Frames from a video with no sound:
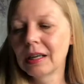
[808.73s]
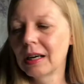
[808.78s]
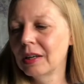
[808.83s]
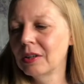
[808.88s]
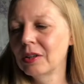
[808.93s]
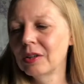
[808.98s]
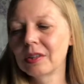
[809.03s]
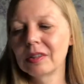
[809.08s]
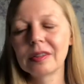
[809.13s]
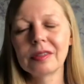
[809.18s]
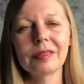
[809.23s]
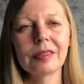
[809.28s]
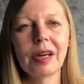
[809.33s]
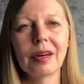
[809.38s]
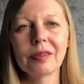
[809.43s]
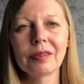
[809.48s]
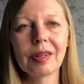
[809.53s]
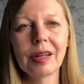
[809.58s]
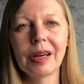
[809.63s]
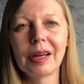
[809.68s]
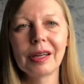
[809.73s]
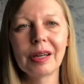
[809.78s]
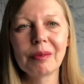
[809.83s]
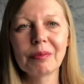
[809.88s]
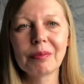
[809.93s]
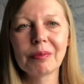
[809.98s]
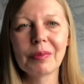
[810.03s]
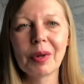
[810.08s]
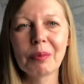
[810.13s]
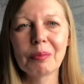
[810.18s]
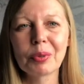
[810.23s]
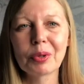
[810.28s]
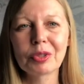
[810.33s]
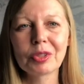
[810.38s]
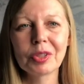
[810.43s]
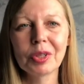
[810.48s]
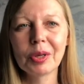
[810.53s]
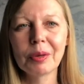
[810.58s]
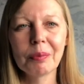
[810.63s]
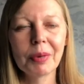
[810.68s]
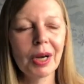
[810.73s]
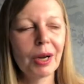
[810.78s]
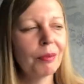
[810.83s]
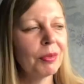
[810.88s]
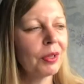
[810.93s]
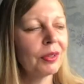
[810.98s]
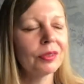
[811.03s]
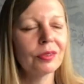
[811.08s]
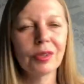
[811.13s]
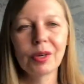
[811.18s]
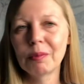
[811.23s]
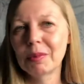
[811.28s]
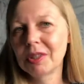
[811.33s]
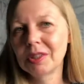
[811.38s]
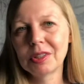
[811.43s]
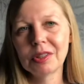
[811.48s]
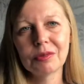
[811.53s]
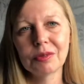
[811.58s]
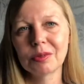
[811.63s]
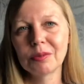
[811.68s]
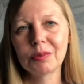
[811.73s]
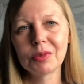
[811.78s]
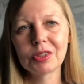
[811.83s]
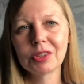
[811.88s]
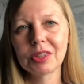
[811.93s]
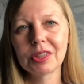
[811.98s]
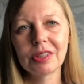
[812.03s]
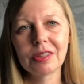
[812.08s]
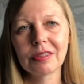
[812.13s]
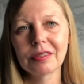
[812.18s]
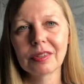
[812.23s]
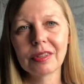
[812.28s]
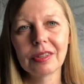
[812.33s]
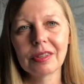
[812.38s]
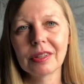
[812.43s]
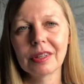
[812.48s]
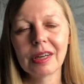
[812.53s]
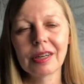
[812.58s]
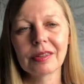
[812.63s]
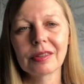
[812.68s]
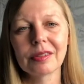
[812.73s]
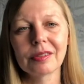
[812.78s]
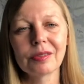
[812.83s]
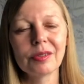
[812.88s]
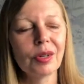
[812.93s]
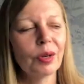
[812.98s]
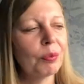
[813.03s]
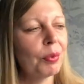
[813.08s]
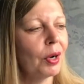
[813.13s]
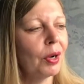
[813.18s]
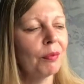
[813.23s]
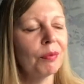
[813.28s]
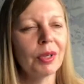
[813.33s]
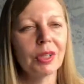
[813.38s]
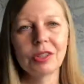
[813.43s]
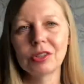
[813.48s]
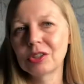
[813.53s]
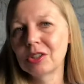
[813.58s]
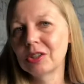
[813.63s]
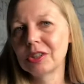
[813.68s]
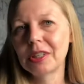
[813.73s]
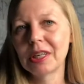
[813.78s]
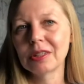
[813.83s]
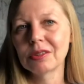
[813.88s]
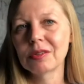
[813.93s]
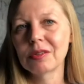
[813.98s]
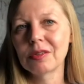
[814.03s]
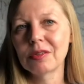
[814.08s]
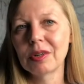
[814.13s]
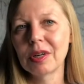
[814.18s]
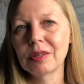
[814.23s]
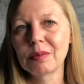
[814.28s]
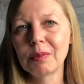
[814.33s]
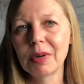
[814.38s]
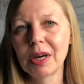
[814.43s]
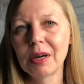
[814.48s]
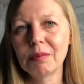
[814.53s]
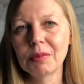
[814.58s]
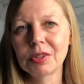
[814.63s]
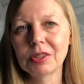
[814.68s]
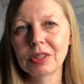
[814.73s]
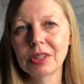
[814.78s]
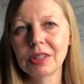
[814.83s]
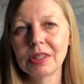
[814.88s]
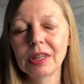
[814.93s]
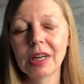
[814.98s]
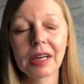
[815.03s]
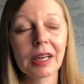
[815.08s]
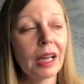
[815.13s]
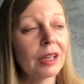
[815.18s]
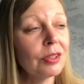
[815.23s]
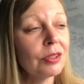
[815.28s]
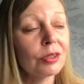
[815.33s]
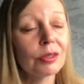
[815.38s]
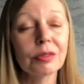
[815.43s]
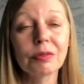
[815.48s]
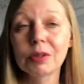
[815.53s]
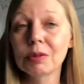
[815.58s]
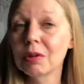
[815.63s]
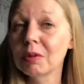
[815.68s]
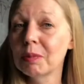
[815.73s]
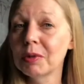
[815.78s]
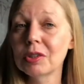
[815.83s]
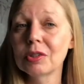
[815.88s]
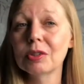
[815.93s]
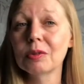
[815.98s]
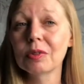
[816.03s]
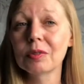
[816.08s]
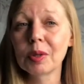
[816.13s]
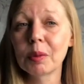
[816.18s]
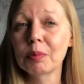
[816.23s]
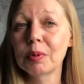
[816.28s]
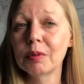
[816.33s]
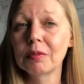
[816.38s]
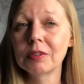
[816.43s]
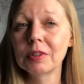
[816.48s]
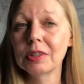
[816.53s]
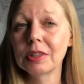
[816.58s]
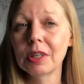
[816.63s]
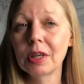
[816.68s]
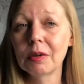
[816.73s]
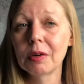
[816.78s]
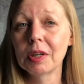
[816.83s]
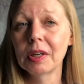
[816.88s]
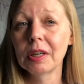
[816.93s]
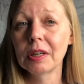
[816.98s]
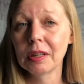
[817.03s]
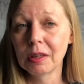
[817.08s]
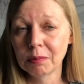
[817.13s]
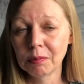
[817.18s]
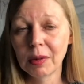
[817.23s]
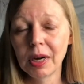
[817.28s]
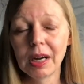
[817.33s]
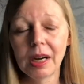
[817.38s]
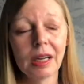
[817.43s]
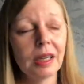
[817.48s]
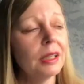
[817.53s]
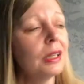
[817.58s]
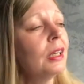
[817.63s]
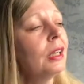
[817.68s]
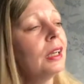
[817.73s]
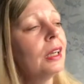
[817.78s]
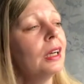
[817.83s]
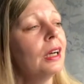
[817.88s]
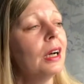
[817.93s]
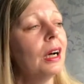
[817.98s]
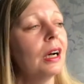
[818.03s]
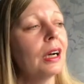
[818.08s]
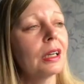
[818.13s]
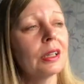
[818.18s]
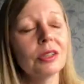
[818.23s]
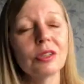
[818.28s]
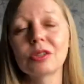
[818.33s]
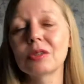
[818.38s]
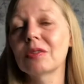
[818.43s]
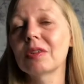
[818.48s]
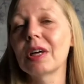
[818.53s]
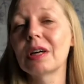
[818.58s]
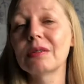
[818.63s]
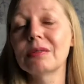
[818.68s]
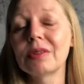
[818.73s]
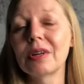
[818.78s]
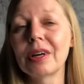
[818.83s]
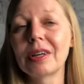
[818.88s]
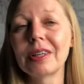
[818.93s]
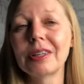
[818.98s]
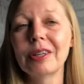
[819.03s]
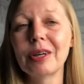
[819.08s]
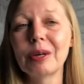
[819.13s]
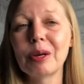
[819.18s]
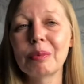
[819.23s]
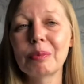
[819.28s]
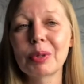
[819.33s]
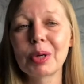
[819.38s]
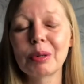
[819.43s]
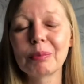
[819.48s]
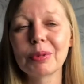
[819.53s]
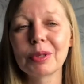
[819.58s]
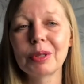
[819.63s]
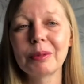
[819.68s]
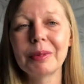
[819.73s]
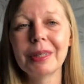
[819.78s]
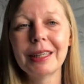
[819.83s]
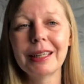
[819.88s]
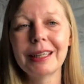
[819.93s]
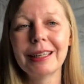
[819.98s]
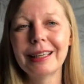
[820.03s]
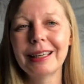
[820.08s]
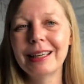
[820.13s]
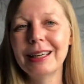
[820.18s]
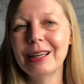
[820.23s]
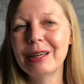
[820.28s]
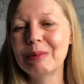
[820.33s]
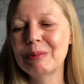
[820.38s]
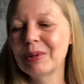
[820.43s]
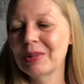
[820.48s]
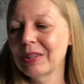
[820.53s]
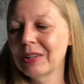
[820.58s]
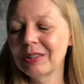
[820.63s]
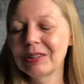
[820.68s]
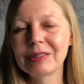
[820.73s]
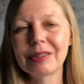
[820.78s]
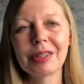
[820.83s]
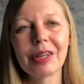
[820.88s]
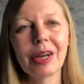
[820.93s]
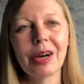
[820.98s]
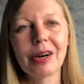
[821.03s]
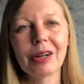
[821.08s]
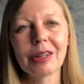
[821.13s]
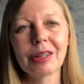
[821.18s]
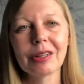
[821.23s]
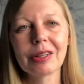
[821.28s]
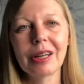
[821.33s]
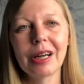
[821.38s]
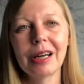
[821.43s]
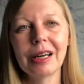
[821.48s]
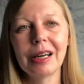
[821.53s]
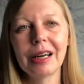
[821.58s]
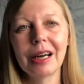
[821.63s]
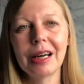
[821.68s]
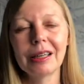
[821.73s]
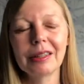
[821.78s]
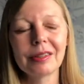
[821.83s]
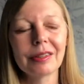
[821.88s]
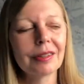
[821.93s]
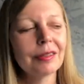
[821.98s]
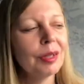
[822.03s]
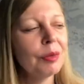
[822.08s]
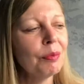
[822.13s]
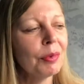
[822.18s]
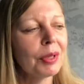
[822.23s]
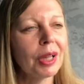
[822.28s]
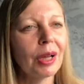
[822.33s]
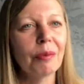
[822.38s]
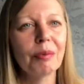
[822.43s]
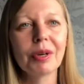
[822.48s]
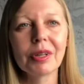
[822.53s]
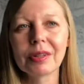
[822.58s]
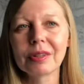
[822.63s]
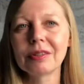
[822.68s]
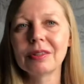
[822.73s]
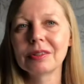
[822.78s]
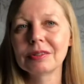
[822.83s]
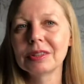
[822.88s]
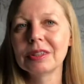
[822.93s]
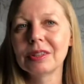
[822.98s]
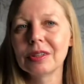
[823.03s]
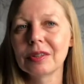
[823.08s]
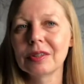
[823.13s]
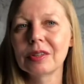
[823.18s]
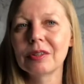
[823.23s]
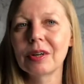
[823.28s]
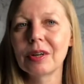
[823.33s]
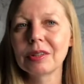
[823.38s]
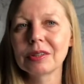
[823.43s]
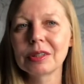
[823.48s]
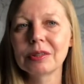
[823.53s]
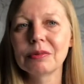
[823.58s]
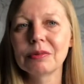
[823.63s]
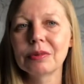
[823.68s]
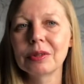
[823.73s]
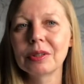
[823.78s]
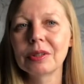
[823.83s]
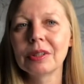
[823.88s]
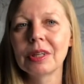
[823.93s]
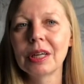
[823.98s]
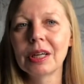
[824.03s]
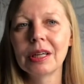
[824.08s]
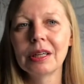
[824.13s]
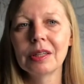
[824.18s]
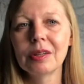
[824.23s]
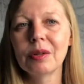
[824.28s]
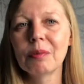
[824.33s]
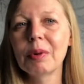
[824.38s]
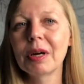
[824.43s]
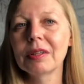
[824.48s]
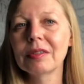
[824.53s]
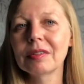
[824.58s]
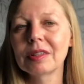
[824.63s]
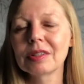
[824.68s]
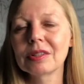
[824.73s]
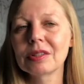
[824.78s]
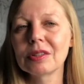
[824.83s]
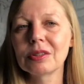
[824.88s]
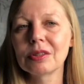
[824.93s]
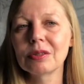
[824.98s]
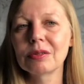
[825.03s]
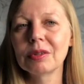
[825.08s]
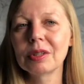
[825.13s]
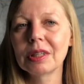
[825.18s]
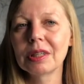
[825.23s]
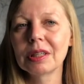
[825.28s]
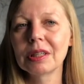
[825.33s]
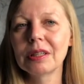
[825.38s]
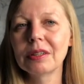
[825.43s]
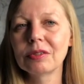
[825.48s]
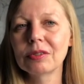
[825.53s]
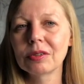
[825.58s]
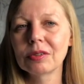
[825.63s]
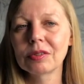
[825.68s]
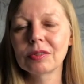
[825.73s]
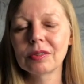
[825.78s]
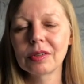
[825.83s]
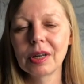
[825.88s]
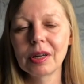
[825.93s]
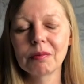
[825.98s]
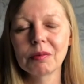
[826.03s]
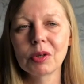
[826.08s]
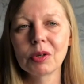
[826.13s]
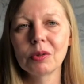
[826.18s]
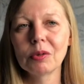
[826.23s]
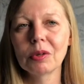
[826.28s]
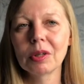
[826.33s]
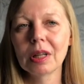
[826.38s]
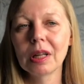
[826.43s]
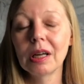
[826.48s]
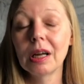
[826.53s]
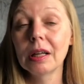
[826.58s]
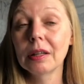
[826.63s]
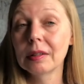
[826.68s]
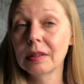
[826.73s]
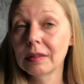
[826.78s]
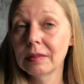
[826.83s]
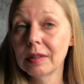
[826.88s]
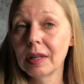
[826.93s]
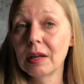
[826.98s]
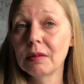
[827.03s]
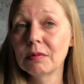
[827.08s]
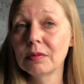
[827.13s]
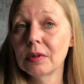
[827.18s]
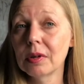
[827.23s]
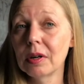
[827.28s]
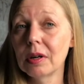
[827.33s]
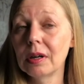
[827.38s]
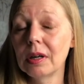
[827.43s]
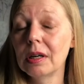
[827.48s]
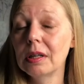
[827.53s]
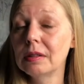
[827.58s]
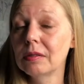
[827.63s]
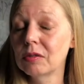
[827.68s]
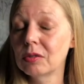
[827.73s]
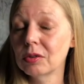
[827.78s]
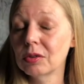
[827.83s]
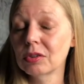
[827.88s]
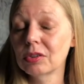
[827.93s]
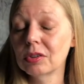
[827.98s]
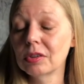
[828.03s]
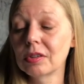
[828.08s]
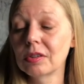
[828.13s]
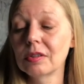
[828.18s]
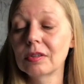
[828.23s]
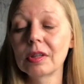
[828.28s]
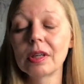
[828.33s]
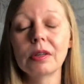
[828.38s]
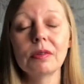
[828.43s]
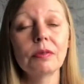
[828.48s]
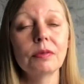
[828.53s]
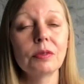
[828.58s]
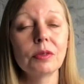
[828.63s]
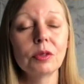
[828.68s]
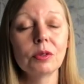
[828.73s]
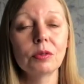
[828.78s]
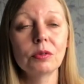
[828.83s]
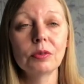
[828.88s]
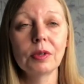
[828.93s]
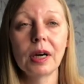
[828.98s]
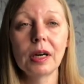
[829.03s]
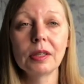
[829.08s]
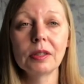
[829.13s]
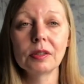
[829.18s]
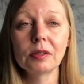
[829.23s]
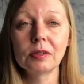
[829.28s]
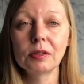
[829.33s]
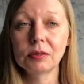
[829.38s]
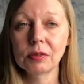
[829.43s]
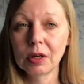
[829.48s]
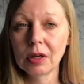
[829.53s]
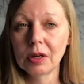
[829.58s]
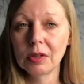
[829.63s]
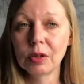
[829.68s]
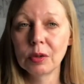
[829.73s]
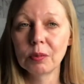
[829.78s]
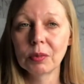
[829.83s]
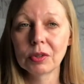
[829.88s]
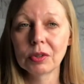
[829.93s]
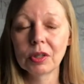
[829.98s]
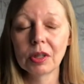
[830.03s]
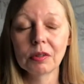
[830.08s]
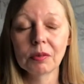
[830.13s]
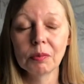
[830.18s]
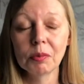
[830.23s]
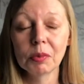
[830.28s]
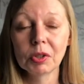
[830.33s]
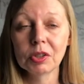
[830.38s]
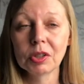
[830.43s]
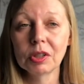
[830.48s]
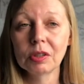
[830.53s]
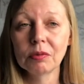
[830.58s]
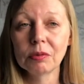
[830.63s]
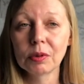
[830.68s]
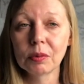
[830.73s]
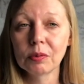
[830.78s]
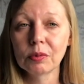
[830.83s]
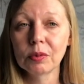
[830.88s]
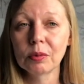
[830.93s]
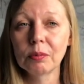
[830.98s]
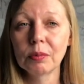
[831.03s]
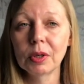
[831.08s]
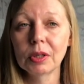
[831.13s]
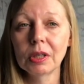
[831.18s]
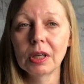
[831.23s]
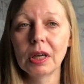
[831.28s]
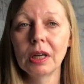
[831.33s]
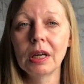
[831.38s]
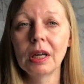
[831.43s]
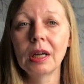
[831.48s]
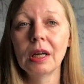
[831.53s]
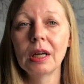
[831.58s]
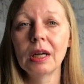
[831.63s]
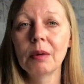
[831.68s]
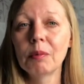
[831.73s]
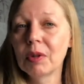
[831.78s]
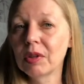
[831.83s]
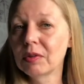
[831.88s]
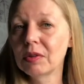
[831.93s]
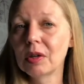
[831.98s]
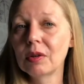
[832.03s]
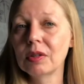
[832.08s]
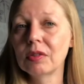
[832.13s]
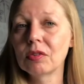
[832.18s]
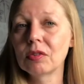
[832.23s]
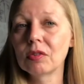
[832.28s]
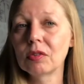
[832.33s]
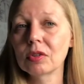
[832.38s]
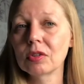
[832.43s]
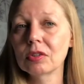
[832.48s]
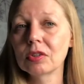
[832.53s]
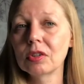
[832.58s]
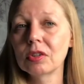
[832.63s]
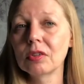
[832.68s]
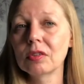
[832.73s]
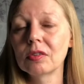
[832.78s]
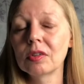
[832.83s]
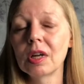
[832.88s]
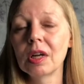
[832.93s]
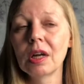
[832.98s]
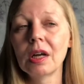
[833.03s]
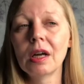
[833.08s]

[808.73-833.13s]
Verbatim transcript: I know it sounds like I'm, I'm brushing it apart, but there's so many different machines that there's no point me showing you how to thread my machine. I can do, if you want me to do a separate video on it on mine, I can do that for you, not a problem. Uh, but they're, they all, uh, they're similar, but they're, you know, they're all different. And the best thing to do really is just um, Google it. And the same for instructions. If you find you've got a new mach a machine from somebody, but there's no instructions,